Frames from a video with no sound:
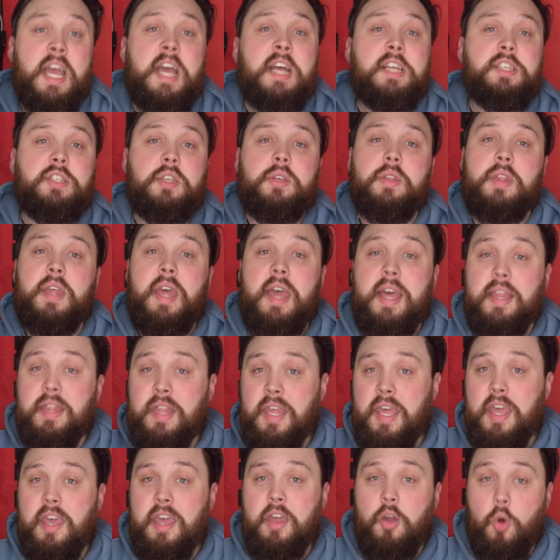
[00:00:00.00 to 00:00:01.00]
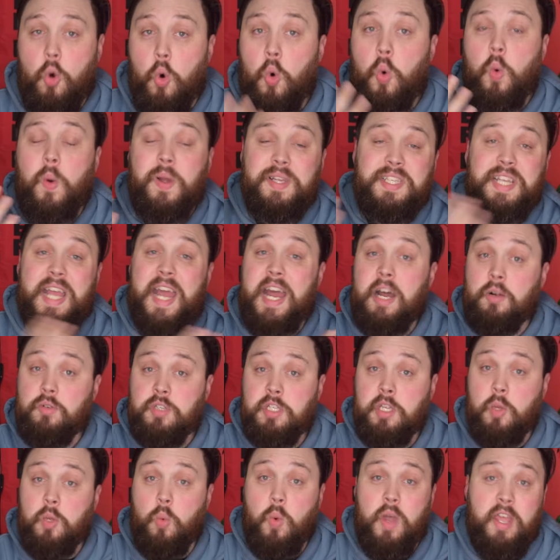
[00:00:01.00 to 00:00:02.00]
so that they're always out
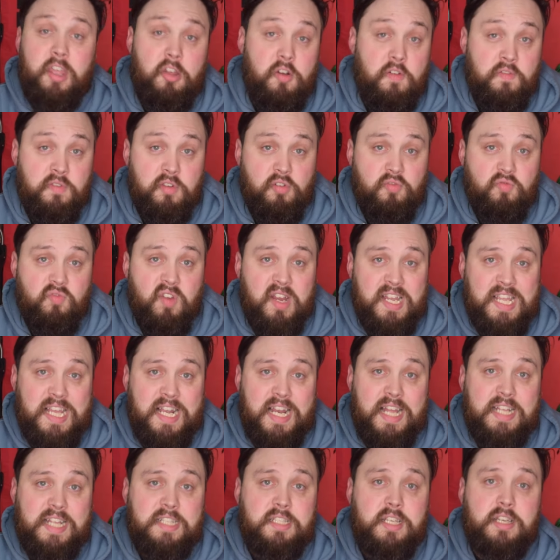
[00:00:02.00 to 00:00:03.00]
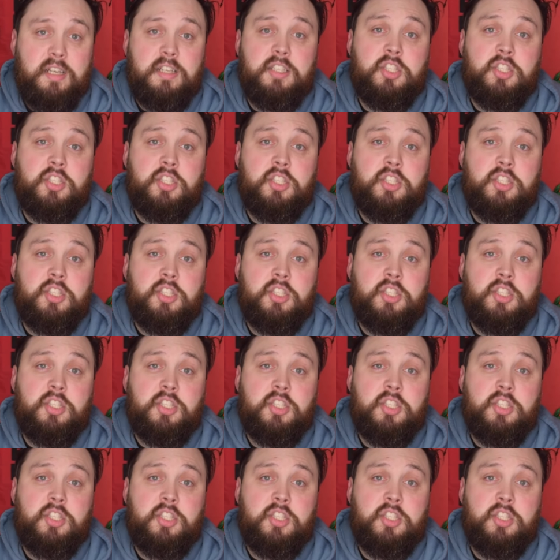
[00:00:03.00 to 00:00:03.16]
of the way of your regulator.